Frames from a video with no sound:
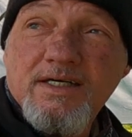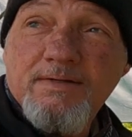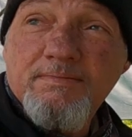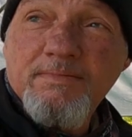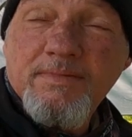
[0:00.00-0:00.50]

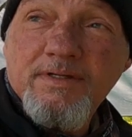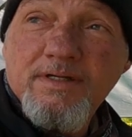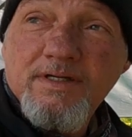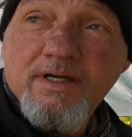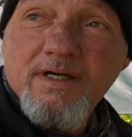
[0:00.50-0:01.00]
going
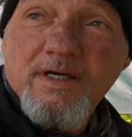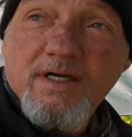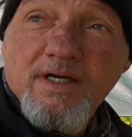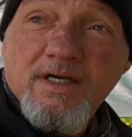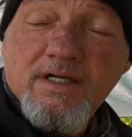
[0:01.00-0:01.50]

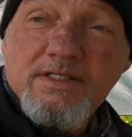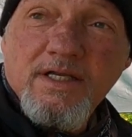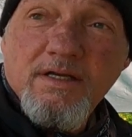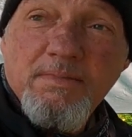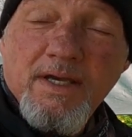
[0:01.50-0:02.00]

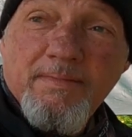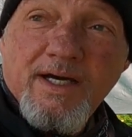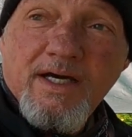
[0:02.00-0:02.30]
to be